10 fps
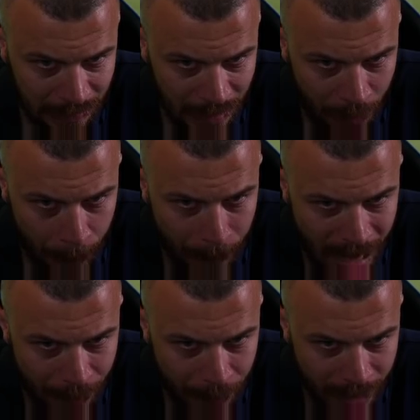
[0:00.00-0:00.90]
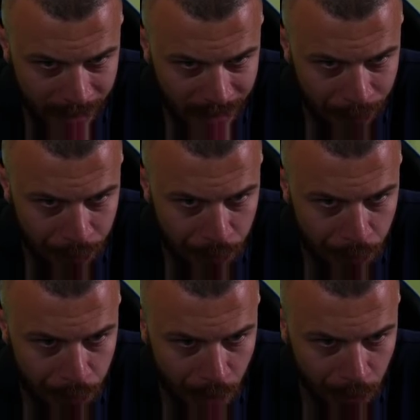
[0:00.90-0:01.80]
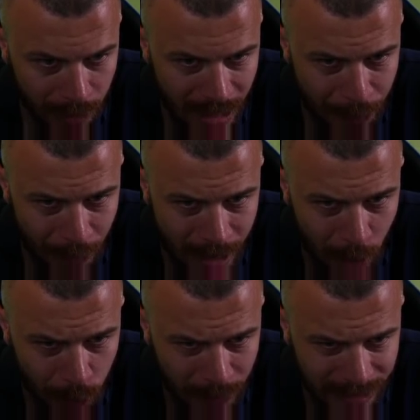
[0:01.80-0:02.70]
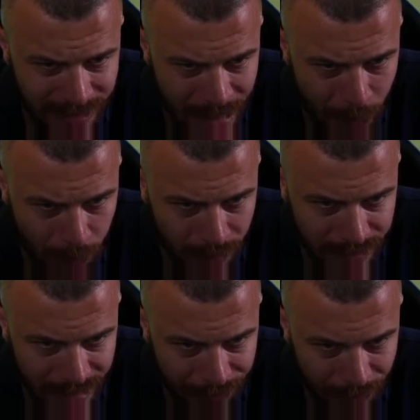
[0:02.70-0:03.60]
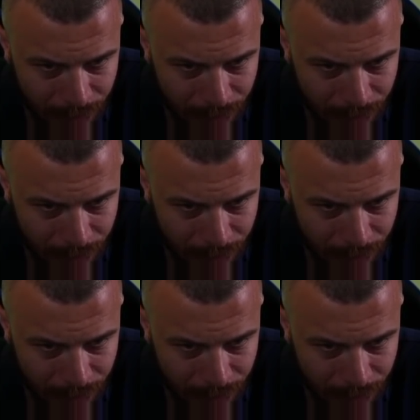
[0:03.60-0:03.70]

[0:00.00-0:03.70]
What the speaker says: Mbappe. He brought the keeper out, but this time Oblak saved him,